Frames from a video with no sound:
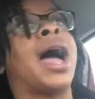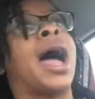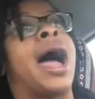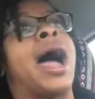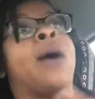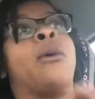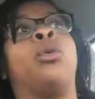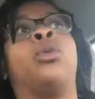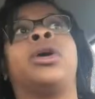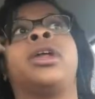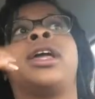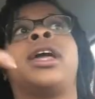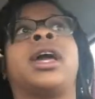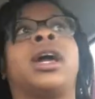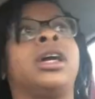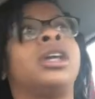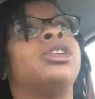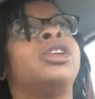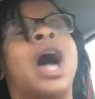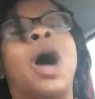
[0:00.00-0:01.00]
I went
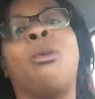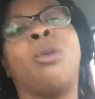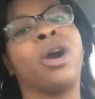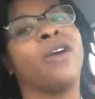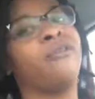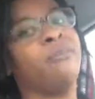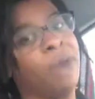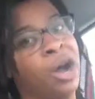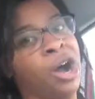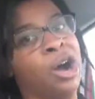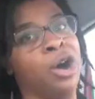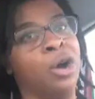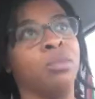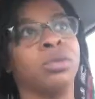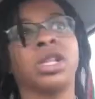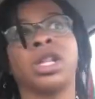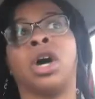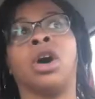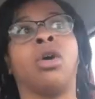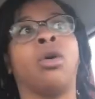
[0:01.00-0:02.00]
ahead, you know, I work from home,
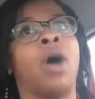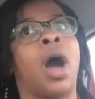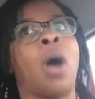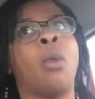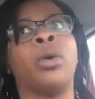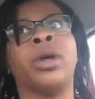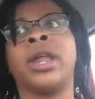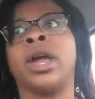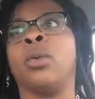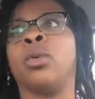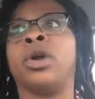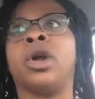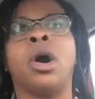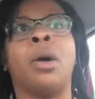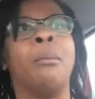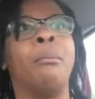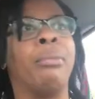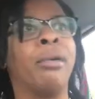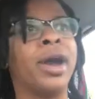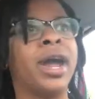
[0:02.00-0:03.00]
so I went ahead, went
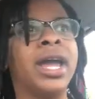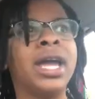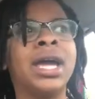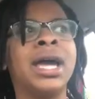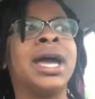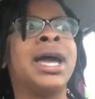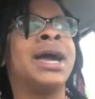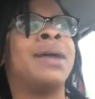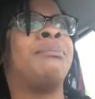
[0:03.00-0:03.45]
on break,